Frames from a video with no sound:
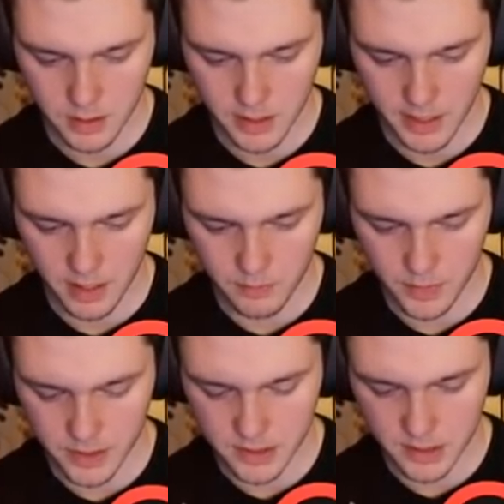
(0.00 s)
And I
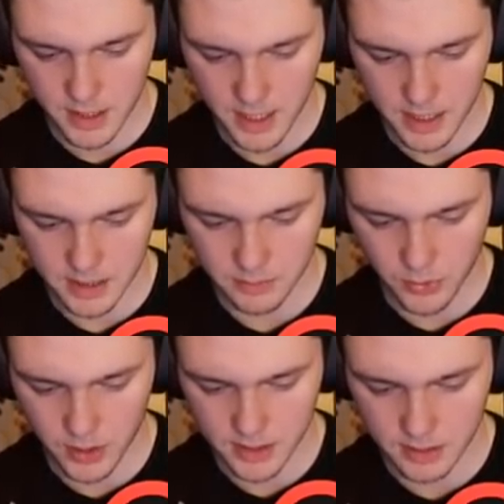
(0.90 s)
missed the knight.
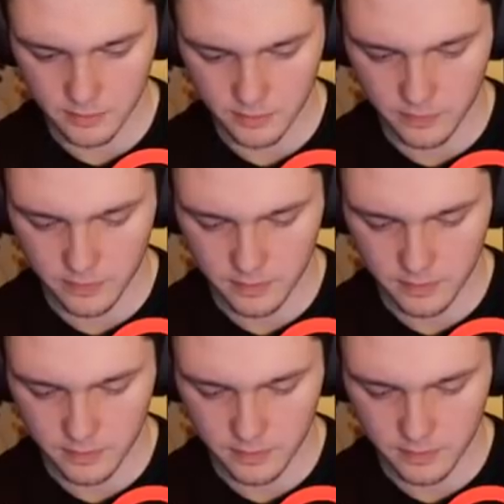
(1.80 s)
Impressive.